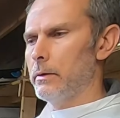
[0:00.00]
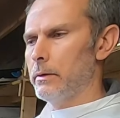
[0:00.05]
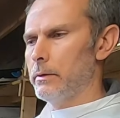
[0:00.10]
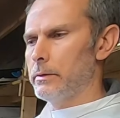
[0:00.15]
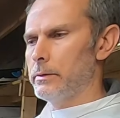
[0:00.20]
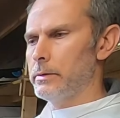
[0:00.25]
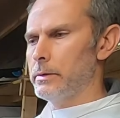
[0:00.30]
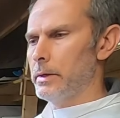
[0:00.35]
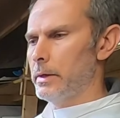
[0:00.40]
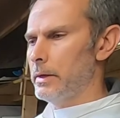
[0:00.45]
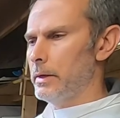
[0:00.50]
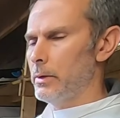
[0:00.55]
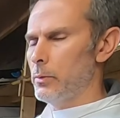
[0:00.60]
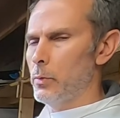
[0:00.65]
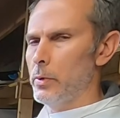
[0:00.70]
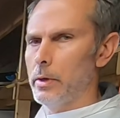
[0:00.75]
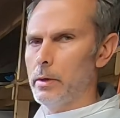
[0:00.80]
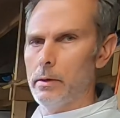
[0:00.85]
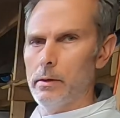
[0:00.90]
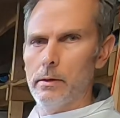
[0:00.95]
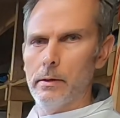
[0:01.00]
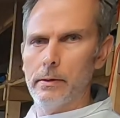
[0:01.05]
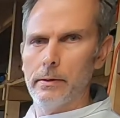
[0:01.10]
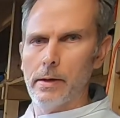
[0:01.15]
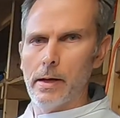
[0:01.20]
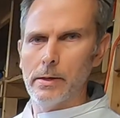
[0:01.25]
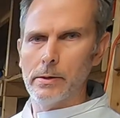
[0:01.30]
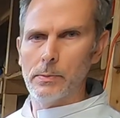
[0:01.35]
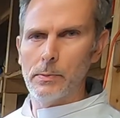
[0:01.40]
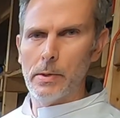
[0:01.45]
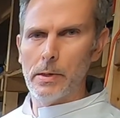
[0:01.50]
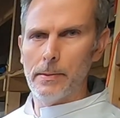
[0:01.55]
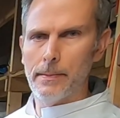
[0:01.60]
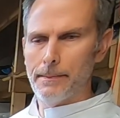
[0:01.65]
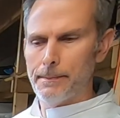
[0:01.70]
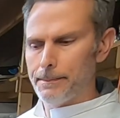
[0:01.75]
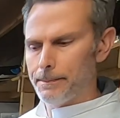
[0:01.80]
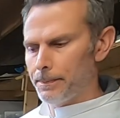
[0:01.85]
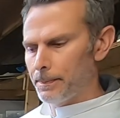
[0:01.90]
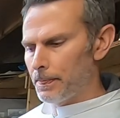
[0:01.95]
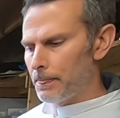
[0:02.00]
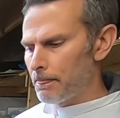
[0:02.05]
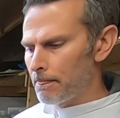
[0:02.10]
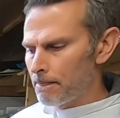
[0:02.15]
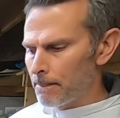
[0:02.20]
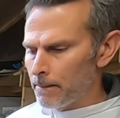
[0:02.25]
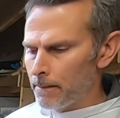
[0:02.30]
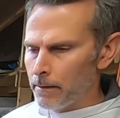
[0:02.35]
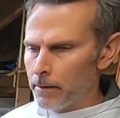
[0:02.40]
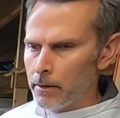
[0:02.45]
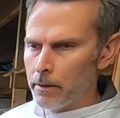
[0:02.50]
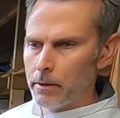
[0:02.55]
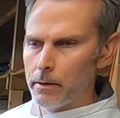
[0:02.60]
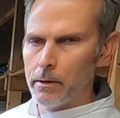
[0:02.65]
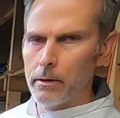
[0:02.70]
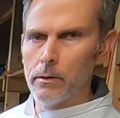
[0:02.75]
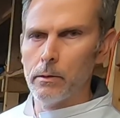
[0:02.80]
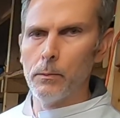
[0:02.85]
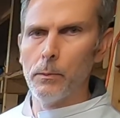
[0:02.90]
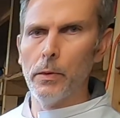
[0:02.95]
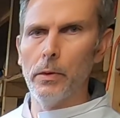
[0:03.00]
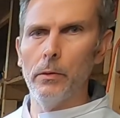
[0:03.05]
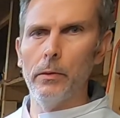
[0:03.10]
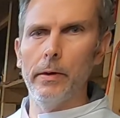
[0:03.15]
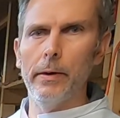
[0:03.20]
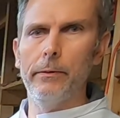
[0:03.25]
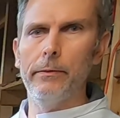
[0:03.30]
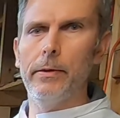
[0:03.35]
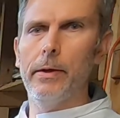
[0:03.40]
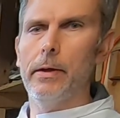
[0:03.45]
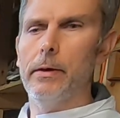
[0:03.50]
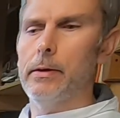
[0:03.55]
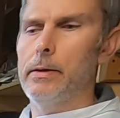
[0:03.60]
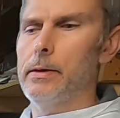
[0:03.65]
sanding wheel attachment. But what I found